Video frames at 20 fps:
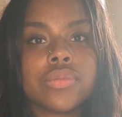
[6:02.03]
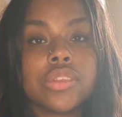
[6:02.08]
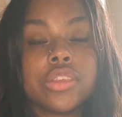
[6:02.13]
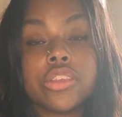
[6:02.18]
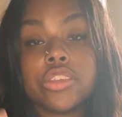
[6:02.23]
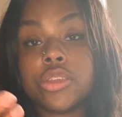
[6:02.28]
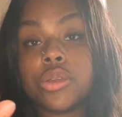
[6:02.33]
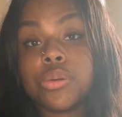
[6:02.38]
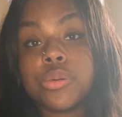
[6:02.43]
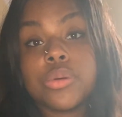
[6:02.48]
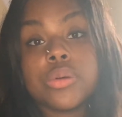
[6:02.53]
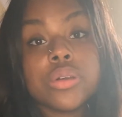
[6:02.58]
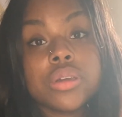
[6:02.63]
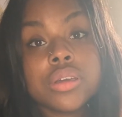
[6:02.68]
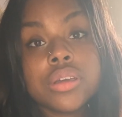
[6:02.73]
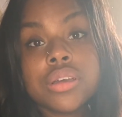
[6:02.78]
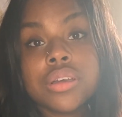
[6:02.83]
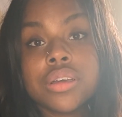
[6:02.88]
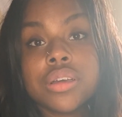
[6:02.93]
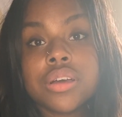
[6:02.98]
You
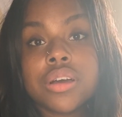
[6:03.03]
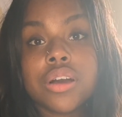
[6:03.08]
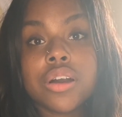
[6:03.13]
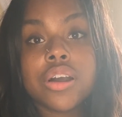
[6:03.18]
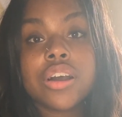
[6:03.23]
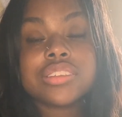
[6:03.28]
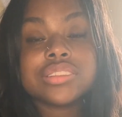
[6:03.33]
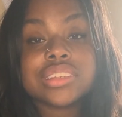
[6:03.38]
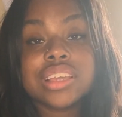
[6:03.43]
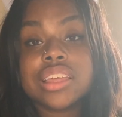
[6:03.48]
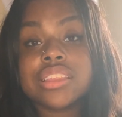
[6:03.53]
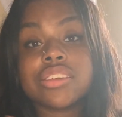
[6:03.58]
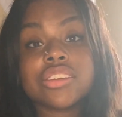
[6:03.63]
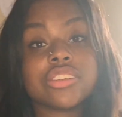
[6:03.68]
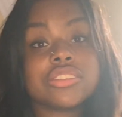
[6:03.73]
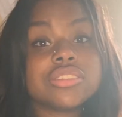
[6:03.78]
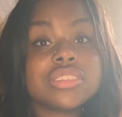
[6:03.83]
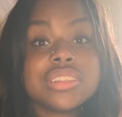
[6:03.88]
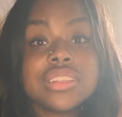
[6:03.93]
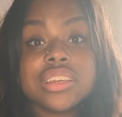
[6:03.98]
altogether
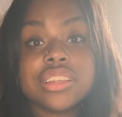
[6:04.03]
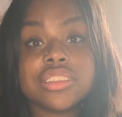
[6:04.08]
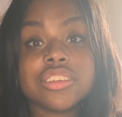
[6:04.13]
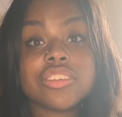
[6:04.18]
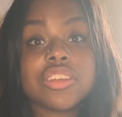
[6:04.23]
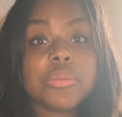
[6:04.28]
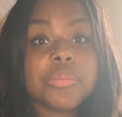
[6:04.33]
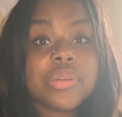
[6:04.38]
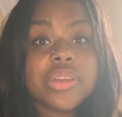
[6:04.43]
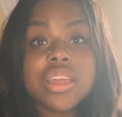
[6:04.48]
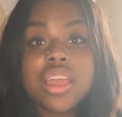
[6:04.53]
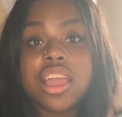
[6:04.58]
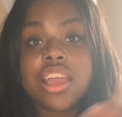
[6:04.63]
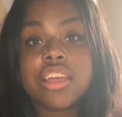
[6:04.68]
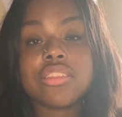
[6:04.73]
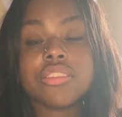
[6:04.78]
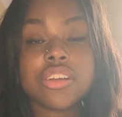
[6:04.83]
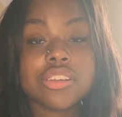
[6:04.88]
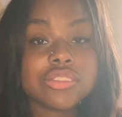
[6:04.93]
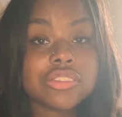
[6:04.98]
could delete the number and
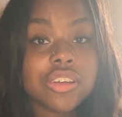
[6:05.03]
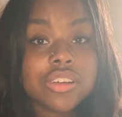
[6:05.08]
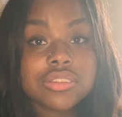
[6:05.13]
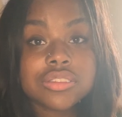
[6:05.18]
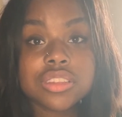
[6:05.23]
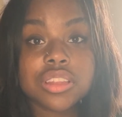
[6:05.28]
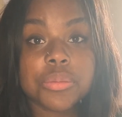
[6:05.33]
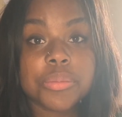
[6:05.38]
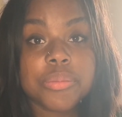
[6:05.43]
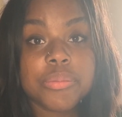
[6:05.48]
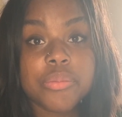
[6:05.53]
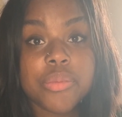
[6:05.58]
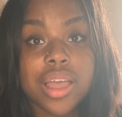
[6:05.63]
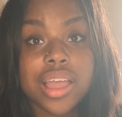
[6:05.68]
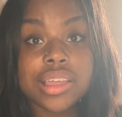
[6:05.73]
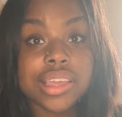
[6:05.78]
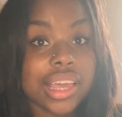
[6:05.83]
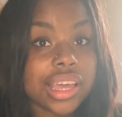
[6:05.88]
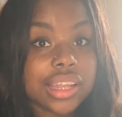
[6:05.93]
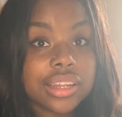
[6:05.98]
not talk to them
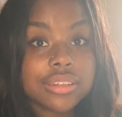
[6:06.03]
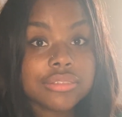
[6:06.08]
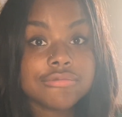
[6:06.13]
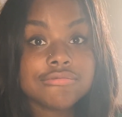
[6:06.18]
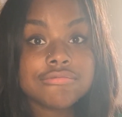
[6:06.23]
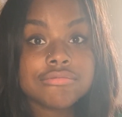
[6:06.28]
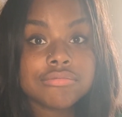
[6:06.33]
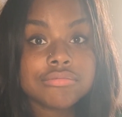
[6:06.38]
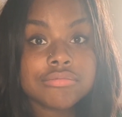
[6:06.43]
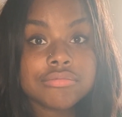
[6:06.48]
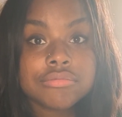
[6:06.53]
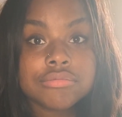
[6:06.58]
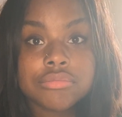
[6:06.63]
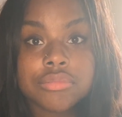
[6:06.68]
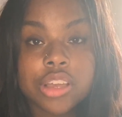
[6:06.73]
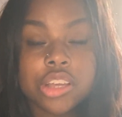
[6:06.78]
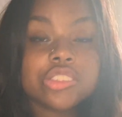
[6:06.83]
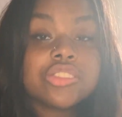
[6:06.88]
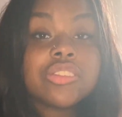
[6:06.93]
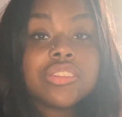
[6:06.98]
again
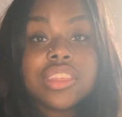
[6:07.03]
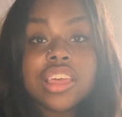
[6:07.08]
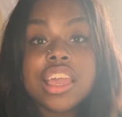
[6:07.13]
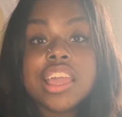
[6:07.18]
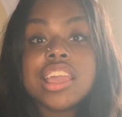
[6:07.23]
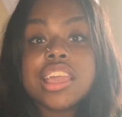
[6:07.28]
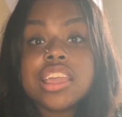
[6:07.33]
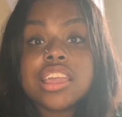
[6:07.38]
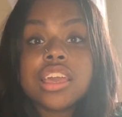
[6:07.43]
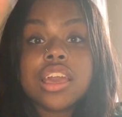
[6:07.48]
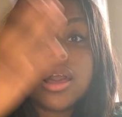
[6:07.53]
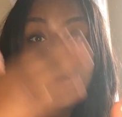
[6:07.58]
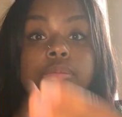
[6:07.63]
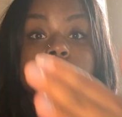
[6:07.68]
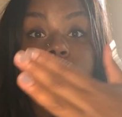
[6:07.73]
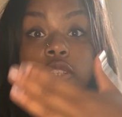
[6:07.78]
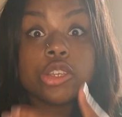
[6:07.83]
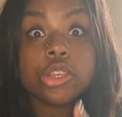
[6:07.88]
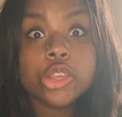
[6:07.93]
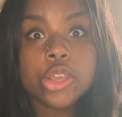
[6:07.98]
until they come
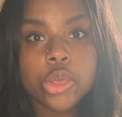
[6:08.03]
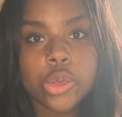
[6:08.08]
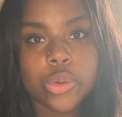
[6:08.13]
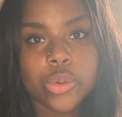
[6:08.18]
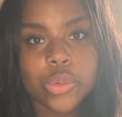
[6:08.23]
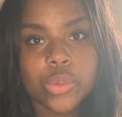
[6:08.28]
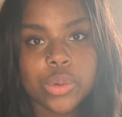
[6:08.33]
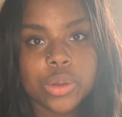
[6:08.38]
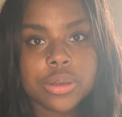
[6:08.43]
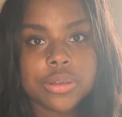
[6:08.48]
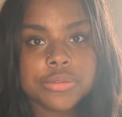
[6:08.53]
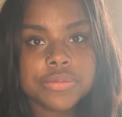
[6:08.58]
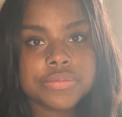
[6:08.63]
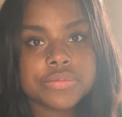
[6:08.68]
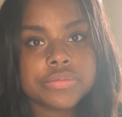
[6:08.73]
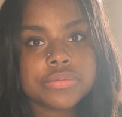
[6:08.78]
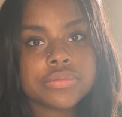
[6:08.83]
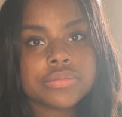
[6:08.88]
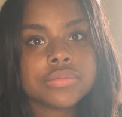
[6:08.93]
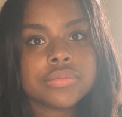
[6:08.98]
to you.
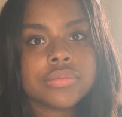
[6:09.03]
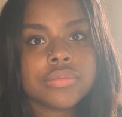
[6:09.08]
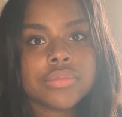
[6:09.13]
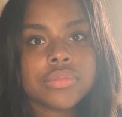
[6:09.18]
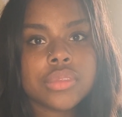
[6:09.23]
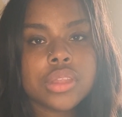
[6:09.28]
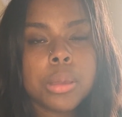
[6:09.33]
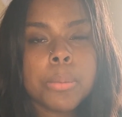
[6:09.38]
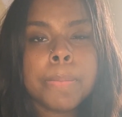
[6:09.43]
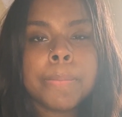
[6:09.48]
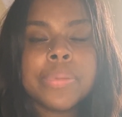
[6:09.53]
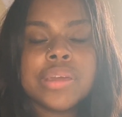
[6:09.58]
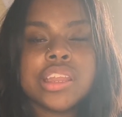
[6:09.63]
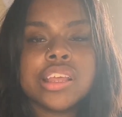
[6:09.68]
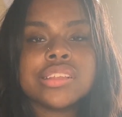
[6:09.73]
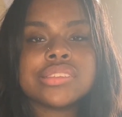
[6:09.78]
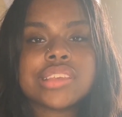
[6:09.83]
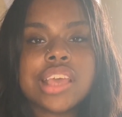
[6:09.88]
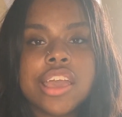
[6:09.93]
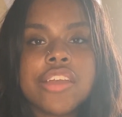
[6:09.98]
But
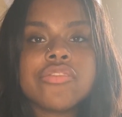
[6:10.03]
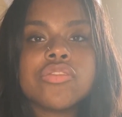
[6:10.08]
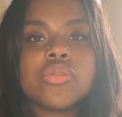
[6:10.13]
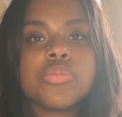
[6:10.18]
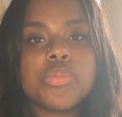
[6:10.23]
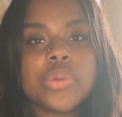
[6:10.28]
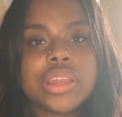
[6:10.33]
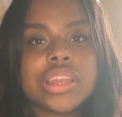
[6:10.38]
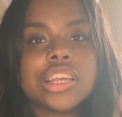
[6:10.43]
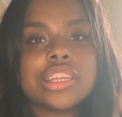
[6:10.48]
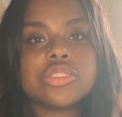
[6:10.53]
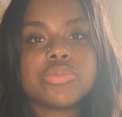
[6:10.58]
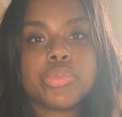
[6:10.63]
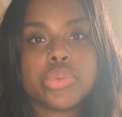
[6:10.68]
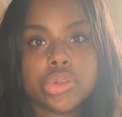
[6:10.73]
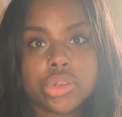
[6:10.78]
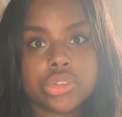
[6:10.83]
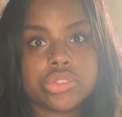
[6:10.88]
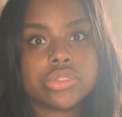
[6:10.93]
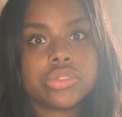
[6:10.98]
it's everybody's
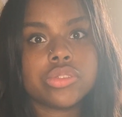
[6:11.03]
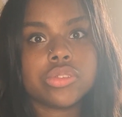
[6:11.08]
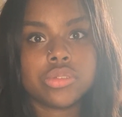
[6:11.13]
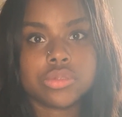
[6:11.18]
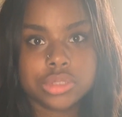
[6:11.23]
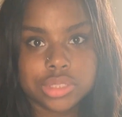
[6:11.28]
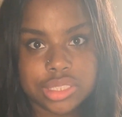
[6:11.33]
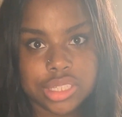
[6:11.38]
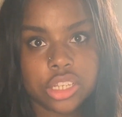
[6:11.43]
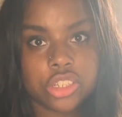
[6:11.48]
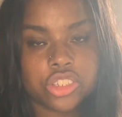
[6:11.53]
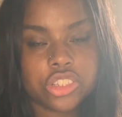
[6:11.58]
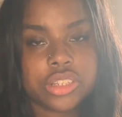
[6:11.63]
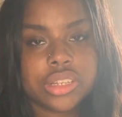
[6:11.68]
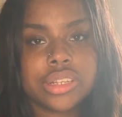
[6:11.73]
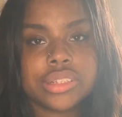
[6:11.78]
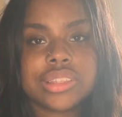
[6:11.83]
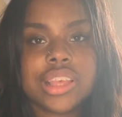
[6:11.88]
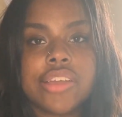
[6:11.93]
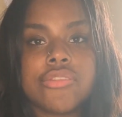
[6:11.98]
personal decision.
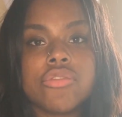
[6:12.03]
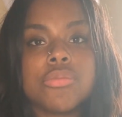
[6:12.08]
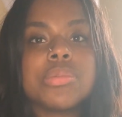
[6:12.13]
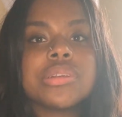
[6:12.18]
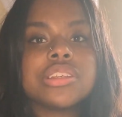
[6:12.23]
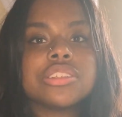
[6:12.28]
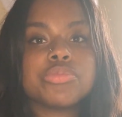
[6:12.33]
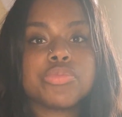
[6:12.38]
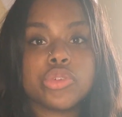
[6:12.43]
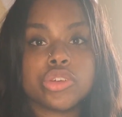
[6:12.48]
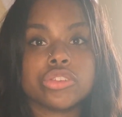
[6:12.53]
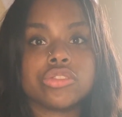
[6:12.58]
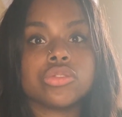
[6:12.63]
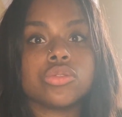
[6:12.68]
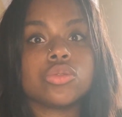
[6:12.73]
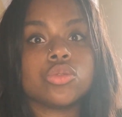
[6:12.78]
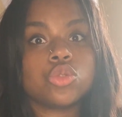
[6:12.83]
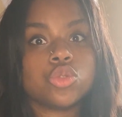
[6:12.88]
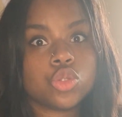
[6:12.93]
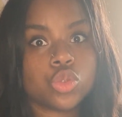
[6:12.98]
It's everybody's
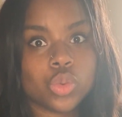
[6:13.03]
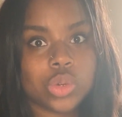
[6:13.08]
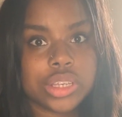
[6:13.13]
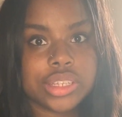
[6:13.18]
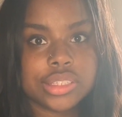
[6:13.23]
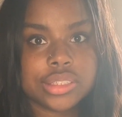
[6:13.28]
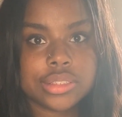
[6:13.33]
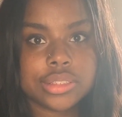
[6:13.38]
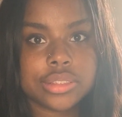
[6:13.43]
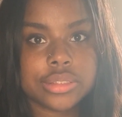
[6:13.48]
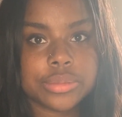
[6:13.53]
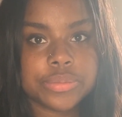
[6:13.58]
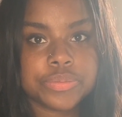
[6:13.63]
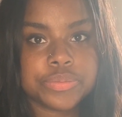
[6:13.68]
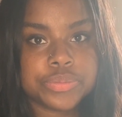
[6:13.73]
personal choice.